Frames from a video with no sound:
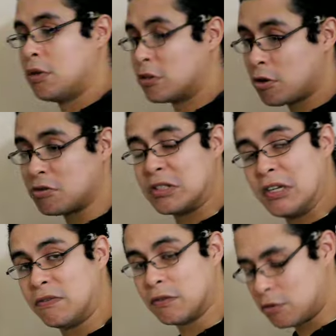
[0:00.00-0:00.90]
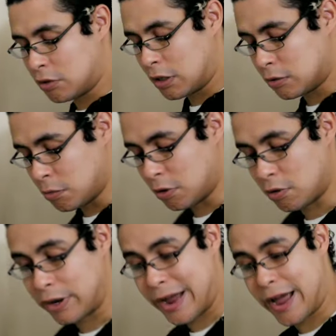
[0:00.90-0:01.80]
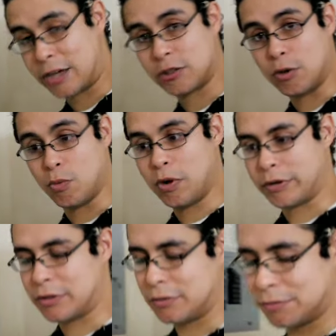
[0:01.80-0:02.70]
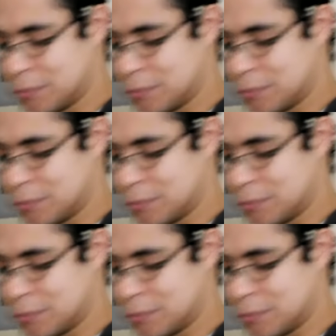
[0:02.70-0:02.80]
Let's go see if the transmitter actually worked.